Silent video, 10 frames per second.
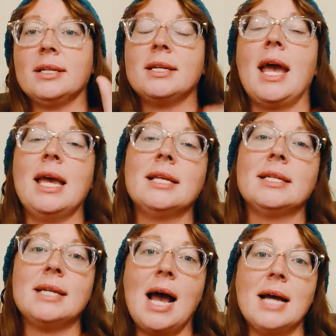Today
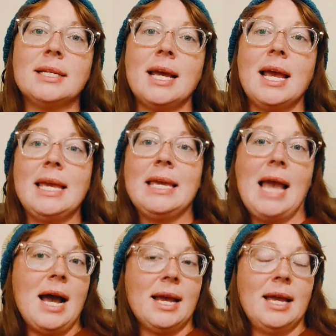is not a
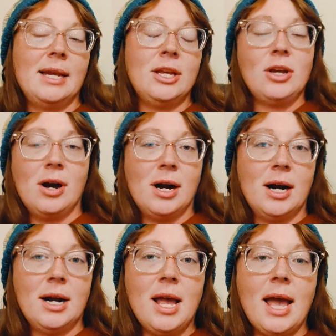yak and
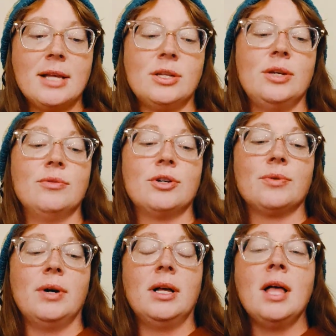yarn as
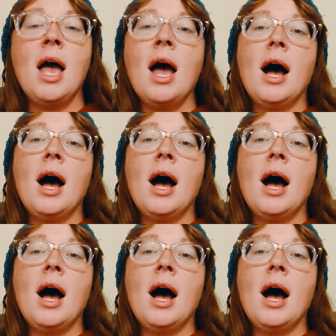usual,